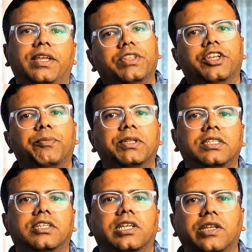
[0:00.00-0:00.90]
with
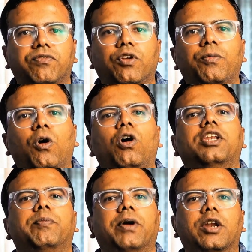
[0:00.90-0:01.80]
representatives from all
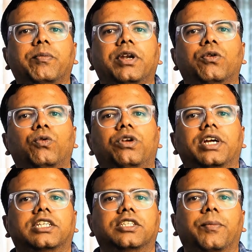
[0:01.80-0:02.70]
departments who
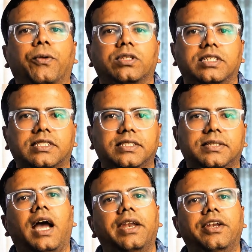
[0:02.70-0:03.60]
touch the process.
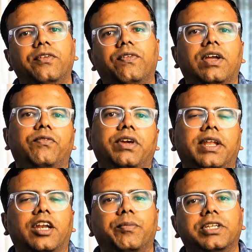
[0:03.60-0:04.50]
Identify where
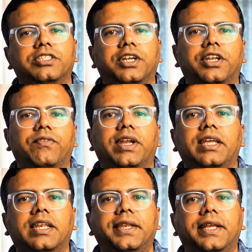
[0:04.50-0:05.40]
administrative and
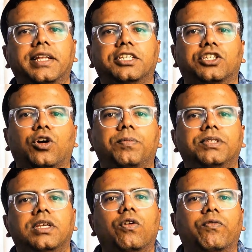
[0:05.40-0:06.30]
clinical stops
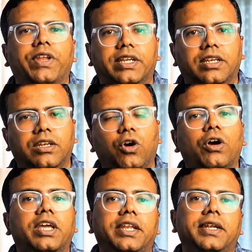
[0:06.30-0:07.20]
conflict or
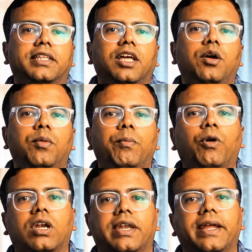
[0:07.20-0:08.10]
create the
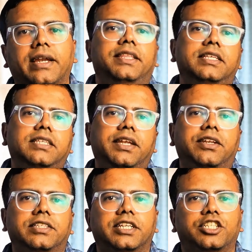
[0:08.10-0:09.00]
bottleneck. These
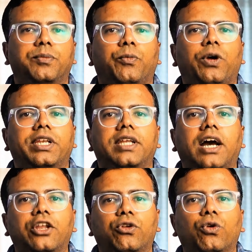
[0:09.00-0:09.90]
intersection points
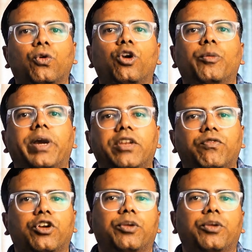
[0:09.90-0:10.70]
are your gold mine for